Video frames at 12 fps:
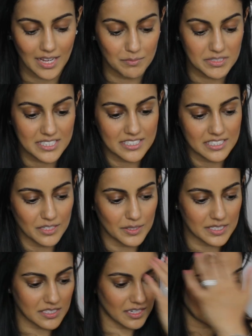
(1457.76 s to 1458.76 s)
I'm so
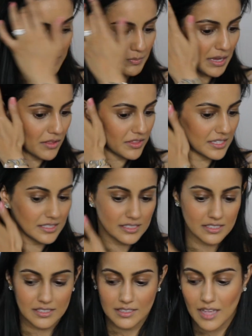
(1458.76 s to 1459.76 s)
excited about
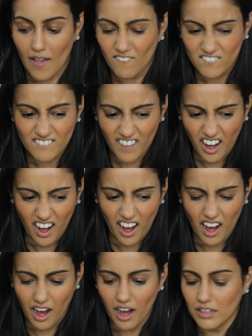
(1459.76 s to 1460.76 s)
this.
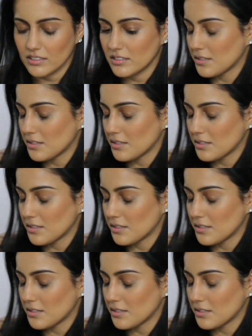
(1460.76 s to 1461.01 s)
Oh!